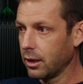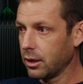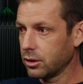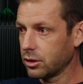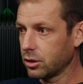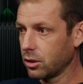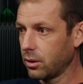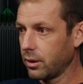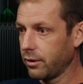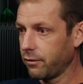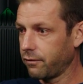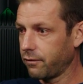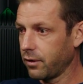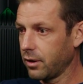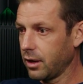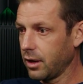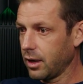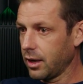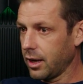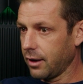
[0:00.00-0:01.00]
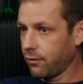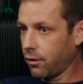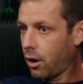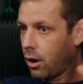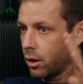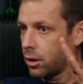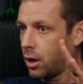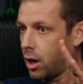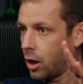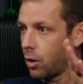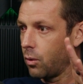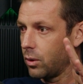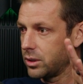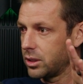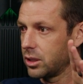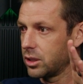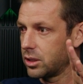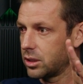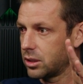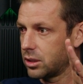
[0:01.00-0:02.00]
So if Hong Kong was
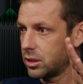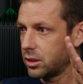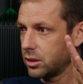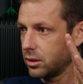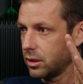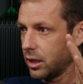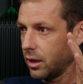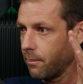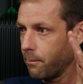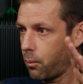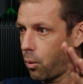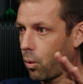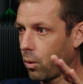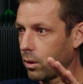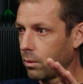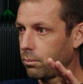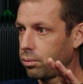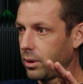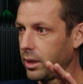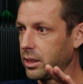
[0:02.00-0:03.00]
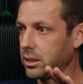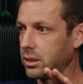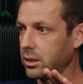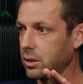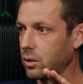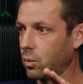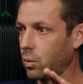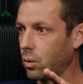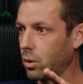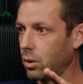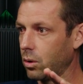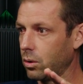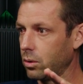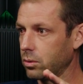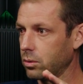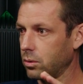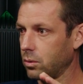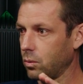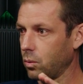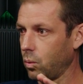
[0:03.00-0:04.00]
this important place in the
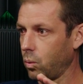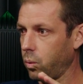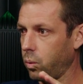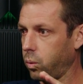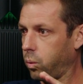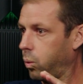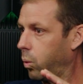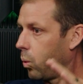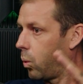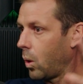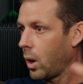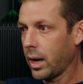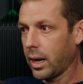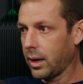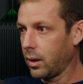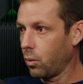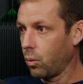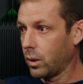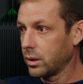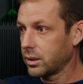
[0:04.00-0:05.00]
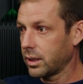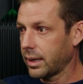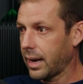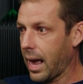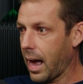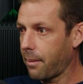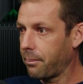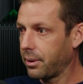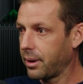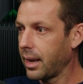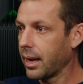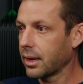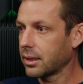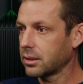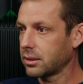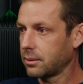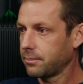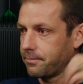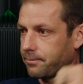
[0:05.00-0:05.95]
world, what's going to happen next?